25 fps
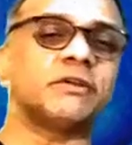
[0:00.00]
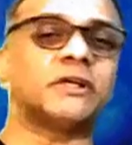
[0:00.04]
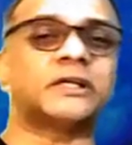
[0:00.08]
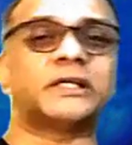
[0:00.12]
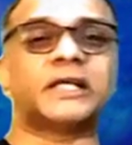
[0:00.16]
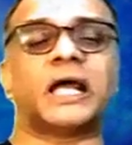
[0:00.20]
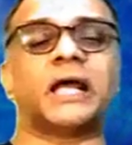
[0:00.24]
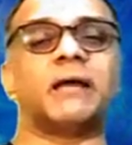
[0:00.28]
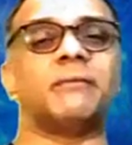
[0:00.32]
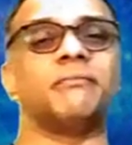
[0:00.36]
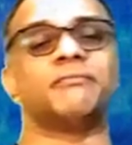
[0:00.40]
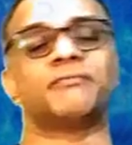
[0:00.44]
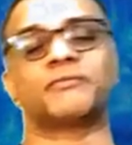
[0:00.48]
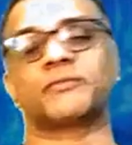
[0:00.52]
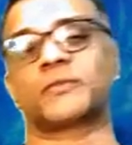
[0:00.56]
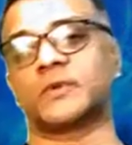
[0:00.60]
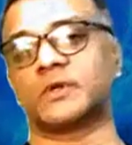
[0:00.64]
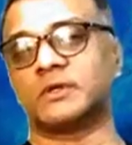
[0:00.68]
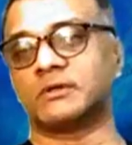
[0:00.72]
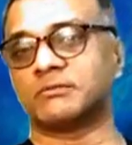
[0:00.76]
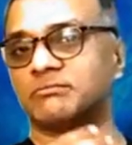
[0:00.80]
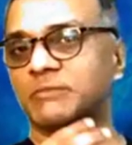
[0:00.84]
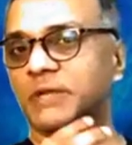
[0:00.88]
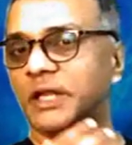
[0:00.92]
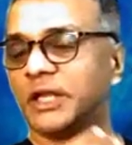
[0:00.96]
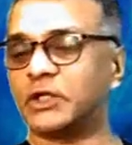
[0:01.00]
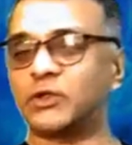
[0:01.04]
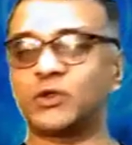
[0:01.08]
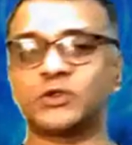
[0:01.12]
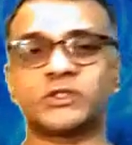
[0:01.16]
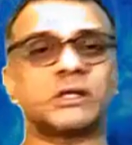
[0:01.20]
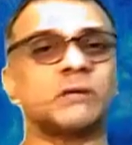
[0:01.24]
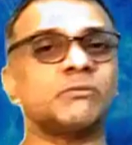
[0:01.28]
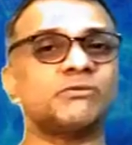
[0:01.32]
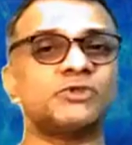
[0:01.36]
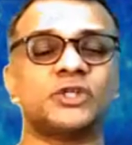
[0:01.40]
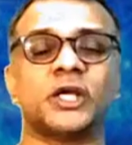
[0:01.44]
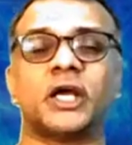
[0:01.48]
of the time into
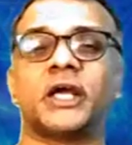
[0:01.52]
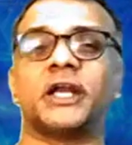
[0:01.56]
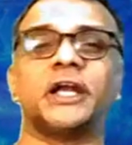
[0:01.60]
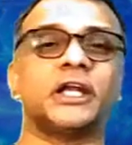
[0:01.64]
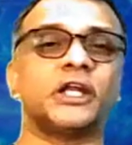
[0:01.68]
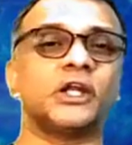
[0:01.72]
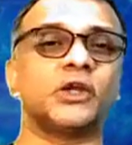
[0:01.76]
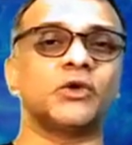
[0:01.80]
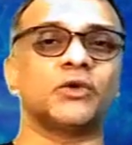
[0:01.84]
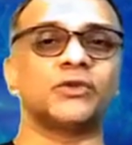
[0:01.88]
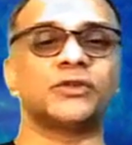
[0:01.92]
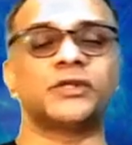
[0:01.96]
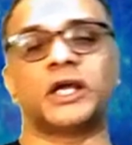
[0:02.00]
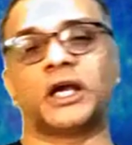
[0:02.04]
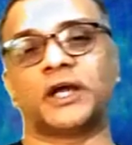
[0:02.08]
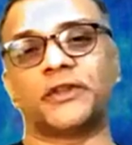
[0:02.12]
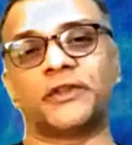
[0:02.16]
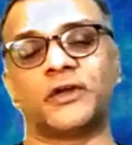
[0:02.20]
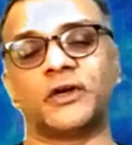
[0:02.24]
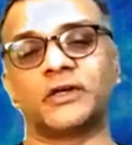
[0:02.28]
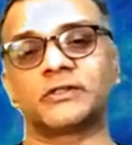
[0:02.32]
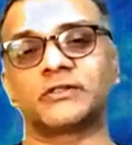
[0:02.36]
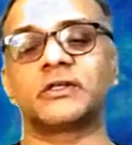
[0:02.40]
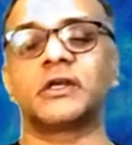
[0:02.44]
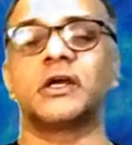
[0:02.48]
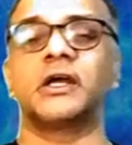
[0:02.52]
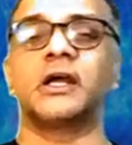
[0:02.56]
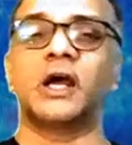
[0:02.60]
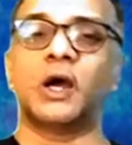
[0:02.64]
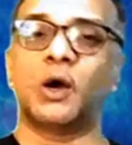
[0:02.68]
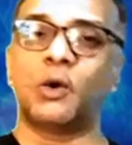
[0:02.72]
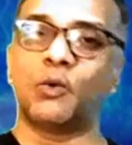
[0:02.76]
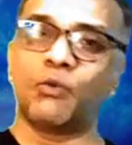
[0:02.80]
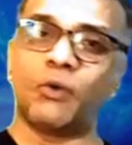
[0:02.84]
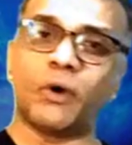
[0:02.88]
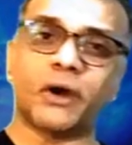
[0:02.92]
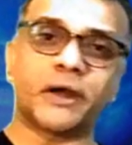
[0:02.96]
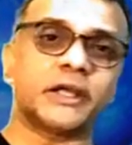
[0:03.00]
some charity or the others,
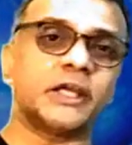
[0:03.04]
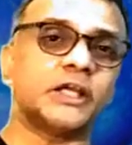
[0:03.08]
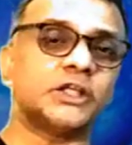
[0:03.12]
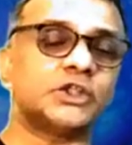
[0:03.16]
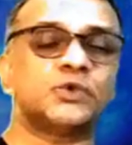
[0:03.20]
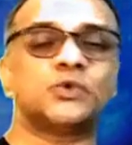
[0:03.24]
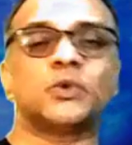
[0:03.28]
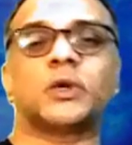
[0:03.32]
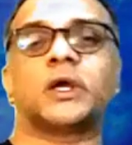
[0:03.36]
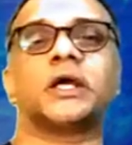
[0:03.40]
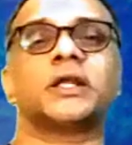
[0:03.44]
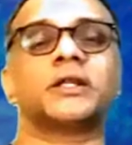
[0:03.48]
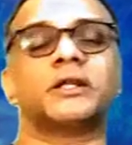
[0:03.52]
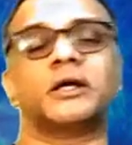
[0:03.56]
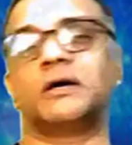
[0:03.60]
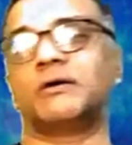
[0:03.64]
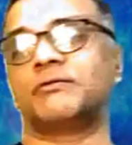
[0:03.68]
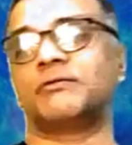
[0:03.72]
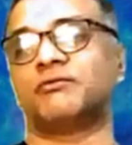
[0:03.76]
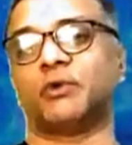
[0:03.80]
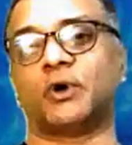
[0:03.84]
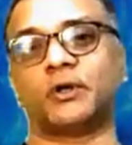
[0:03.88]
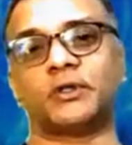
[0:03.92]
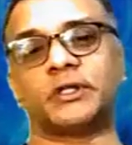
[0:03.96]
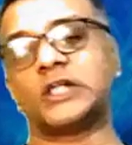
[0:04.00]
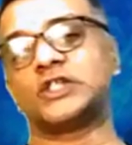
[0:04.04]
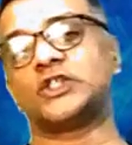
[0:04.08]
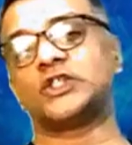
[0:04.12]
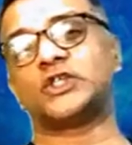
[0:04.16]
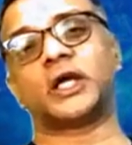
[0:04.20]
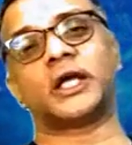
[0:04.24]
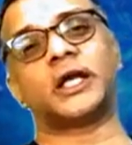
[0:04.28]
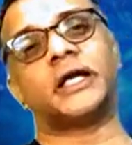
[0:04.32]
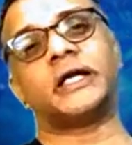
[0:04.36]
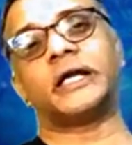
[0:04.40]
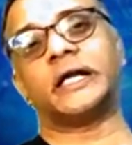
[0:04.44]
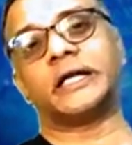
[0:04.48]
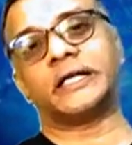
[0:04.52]
working together for that
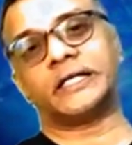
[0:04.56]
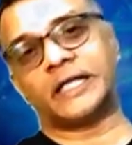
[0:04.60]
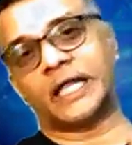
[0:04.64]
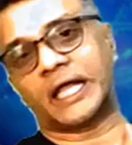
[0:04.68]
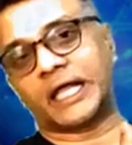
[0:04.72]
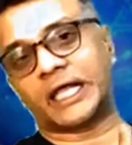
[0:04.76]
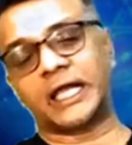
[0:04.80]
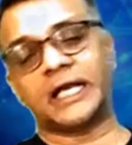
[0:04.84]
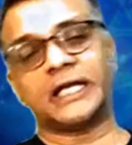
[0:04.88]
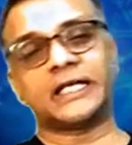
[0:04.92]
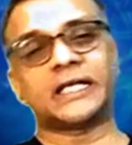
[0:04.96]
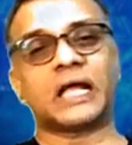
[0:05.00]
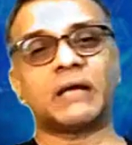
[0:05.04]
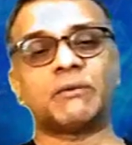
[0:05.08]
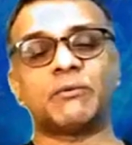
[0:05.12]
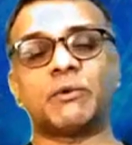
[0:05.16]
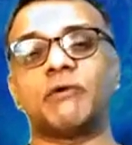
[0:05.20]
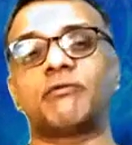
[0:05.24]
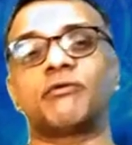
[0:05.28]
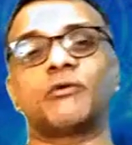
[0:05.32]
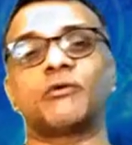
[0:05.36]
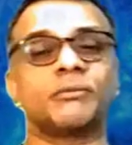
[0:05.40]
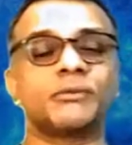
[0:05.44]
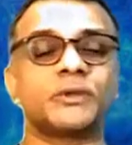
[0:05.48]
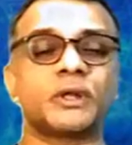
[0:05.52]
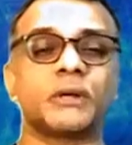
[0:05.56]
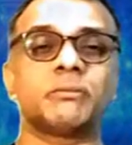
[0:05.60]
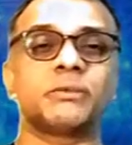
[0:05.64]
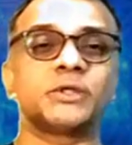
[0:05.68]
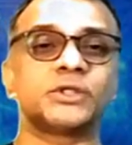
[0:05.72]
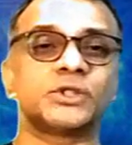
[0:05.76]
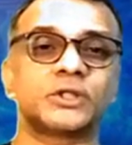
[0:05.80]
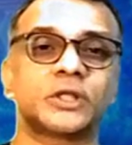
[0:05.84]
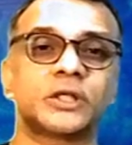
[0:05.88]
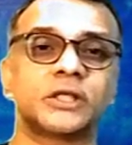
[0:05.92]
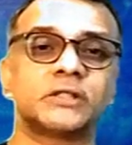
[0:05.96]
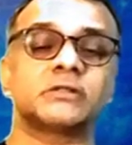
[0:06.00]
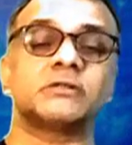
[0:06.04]
charity, taking time off from their
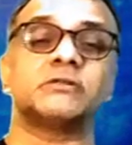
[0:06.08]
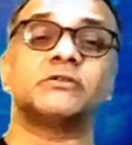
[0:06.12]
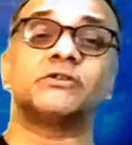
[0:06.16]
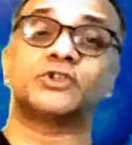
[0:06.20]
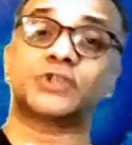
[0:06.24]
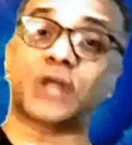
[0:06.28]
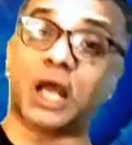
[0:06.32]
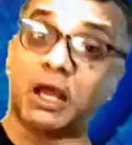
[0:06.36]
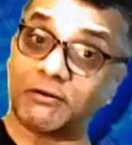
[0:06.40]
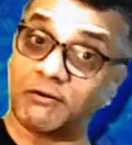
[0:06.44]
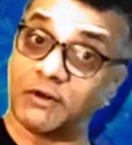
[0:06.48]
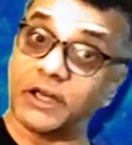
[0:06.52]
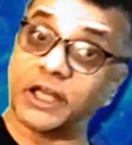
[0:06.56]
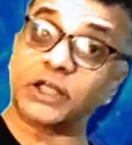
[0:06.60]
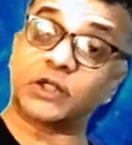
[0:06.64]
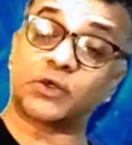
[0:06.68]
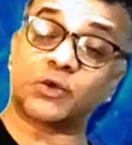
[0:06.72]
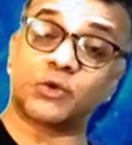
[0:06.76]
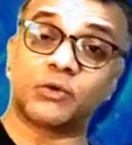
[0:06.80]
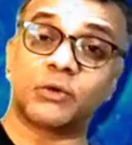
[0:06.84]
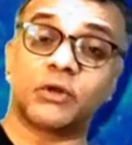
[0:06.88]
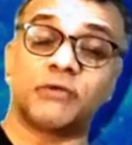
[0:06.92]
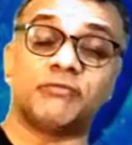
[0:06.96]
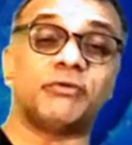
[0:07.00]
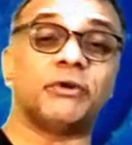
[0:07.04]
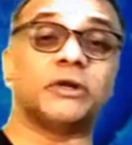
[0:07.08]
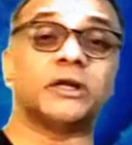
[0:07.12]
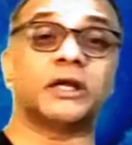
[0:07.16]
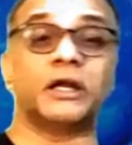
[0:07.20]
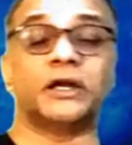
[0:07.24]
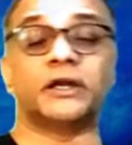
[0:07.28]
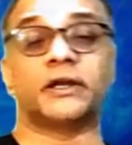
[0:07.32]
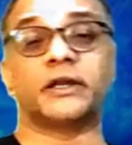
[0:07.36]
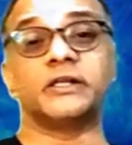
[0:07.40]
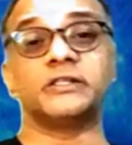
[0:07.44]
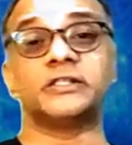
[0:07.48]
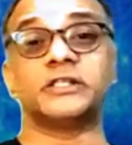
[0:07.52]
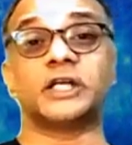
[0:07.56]
business, traveling to different
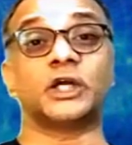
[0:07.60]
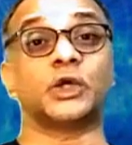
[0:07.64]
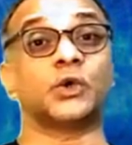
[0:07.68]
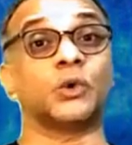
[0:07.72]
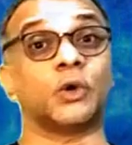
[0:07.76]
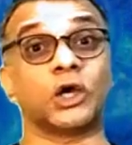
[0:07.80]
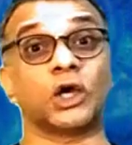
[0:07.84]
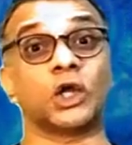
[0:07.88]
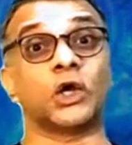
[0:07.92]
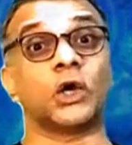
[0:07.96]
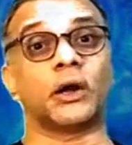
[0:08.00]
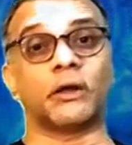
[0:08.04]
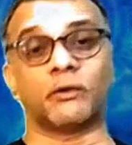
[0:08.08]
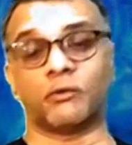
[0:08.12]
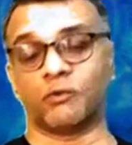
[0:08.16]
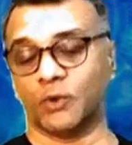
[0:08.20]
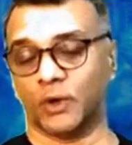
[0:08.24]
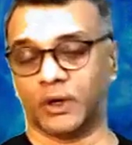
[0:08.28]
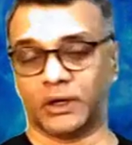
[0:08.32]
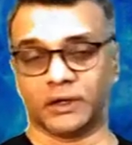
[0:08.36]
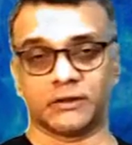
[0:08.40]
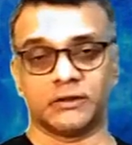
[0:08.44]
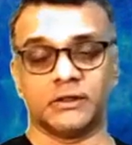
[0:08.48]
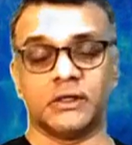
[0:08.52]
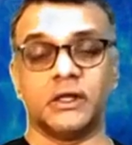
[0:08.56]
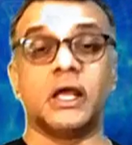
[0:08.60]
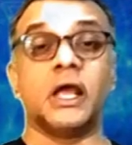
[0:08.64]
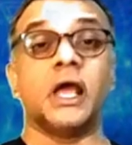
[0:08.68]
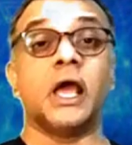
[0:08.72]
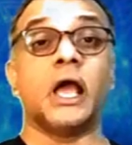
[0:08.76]
countries and doing a lot of work.